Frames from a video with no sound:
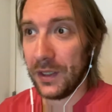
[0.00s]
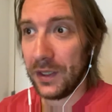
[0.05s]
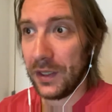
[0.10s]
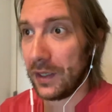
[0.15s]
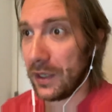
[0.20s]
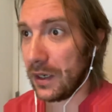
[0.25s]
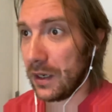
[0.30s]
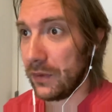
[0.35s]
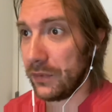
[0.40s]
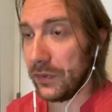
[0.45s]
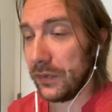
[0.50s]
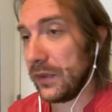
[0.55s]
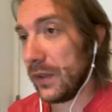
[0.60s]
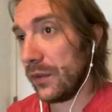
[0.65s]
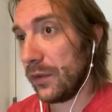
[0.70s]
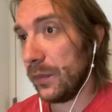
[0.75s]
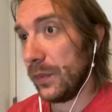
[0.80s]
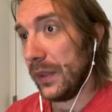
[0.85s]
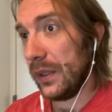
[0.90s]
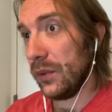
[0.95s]
Uh, if you've
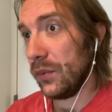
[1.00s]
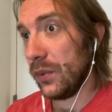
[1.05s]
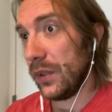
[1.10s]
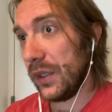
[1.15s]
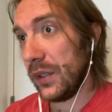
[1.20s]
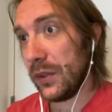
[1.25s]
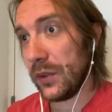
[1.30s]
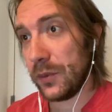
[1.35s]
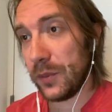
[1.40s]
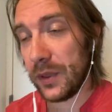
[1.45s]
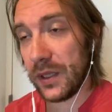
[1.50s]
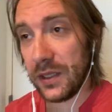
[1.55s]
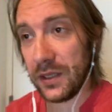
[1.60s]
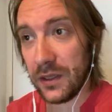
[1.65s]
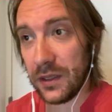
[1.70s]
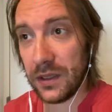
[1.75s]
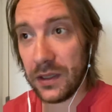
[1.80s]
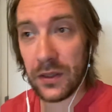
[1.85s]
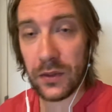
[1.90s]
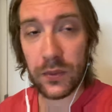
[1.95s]
never been in one of those
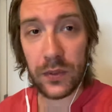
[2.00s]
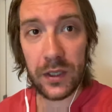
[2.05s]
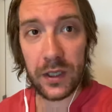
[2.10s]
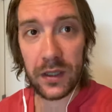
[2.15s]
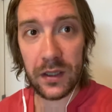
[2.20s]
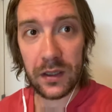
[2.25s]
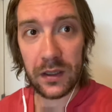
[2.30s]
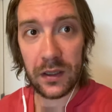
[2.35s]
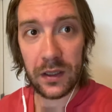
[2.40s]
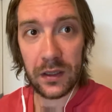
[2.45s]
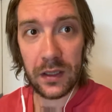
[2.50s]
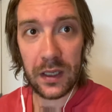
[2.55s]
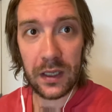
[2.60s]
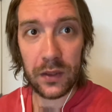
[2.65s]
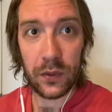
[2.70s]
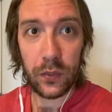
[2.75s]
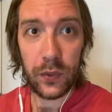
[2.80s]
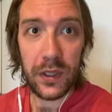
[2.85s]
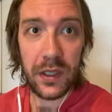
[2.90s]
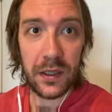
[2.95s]
places, it's where a lot of
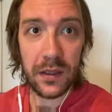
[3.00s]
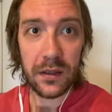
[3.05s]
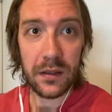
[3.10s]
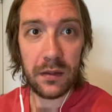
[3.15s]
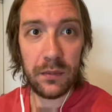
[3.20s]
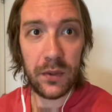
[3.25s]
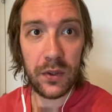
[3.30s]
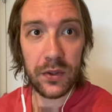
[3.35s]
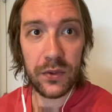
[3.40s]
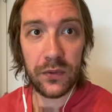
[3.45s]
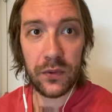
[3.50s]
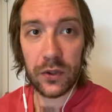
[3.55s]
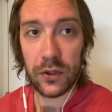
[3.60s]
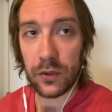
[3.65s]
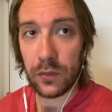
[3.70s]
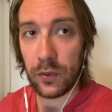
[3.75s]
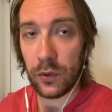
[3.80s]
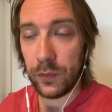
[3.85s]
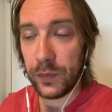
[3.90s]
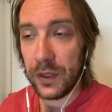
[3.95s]
the weakest and most
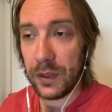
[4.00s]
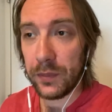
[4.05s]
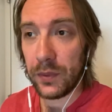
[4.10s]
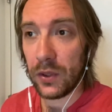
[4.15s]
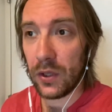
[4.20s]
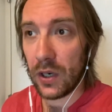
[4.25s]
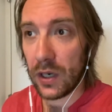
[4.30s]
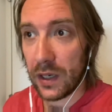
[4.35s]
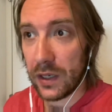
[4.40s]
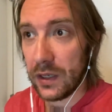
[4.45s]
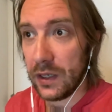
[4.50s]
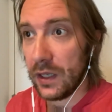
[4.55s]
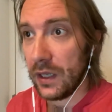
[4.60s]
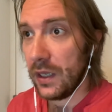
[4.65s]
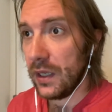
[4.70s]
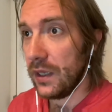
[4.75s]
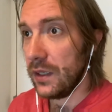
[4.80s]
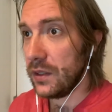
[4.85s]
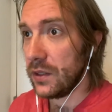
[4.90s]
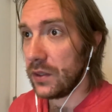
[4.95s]
vulnerable people are.
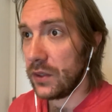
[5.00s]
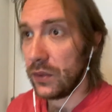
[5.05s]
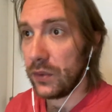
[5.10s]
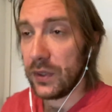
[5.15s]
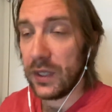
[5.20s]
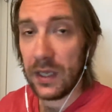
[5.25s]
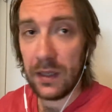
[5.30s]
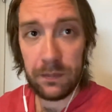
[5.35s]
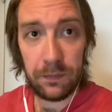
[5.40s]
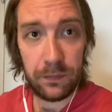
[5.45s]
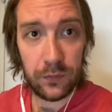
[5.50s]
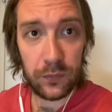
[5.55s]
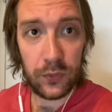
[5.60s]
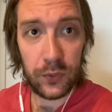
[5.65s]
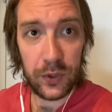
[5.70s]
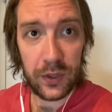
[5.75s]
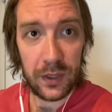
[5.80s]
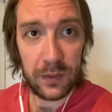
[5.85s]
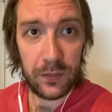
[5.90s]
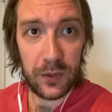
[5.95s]
So they
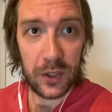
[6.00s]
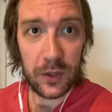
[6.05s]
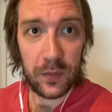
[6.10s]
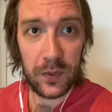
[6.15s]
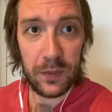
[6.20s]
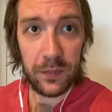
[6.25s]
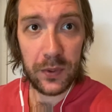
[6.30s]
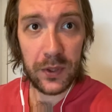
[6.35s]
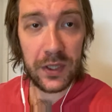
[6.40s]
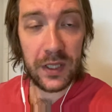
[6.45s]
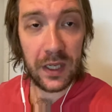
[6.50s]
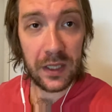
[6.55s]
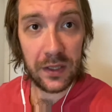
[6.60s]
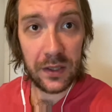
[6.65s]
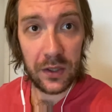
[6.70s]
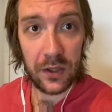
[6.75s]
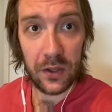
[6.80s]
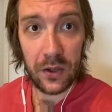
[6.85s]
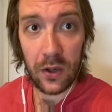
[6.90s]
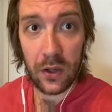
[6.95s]
really must be protected
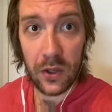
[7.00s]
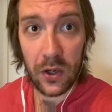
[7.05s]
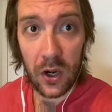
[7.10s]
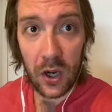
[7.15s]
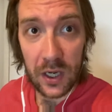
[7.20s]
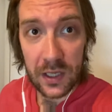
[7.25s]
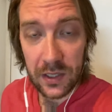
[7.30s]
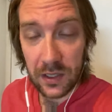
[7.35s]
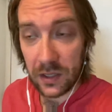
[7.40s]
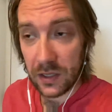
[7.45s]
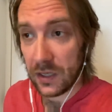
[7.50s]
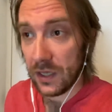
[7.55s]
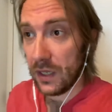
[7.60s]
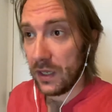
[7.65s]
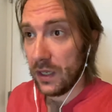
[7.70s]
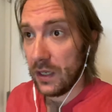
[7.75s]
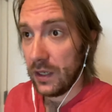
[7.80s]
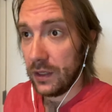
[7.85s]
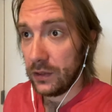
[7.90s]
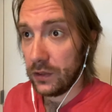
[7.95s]
at all costs.
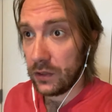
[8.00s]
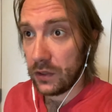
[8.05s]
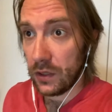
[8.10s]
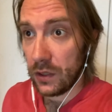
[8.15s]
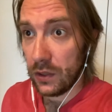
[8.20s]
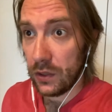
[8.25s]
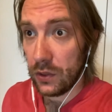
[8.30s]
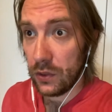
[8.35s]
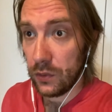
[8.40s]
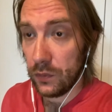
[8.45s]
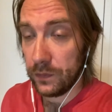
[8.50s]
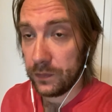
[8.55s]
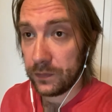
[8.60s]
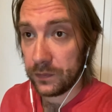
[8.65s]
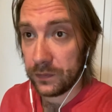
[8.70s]
So,